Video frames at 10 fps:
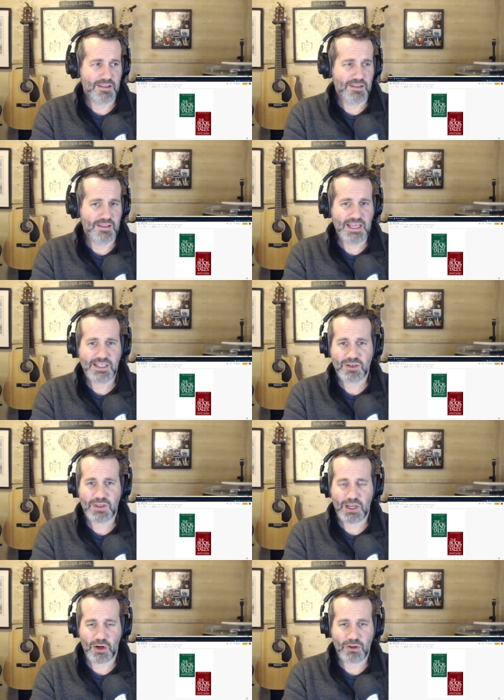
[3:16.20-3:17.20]
these are
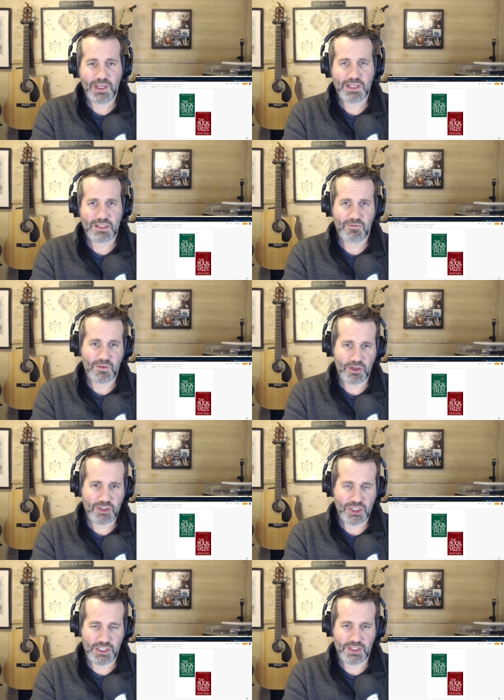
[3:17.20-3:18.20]
the earliest
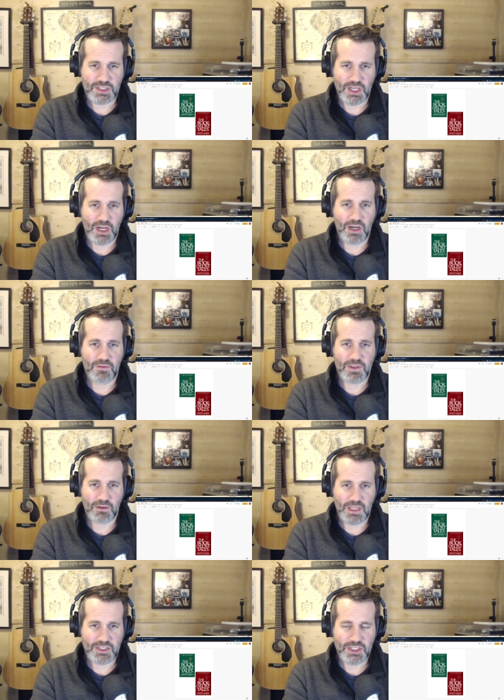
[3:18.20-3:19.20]
versions of the
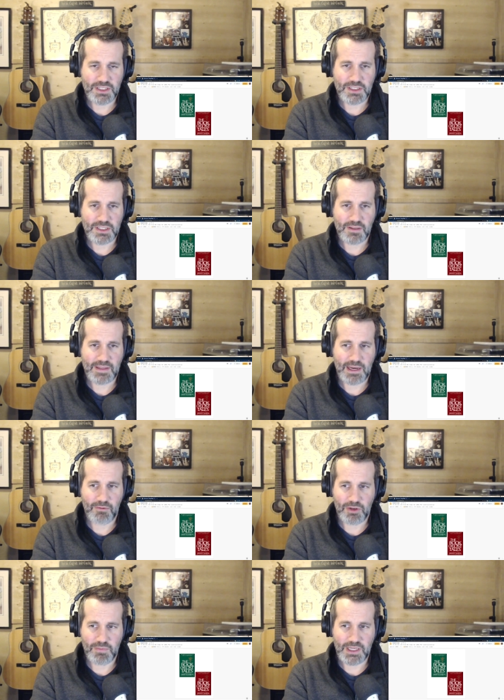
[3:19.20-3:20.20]
legends that
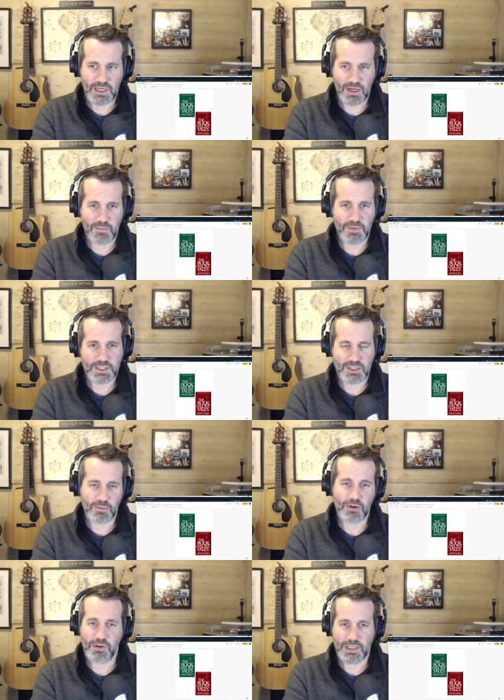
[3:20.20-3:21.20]
would become the
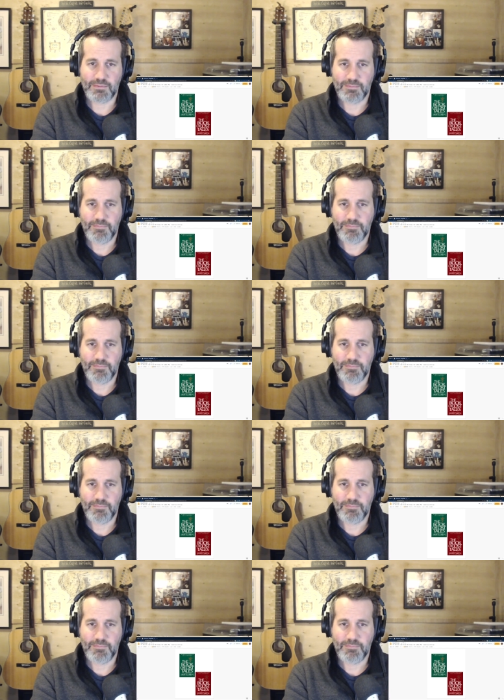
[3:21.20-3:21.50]
Silmarillion.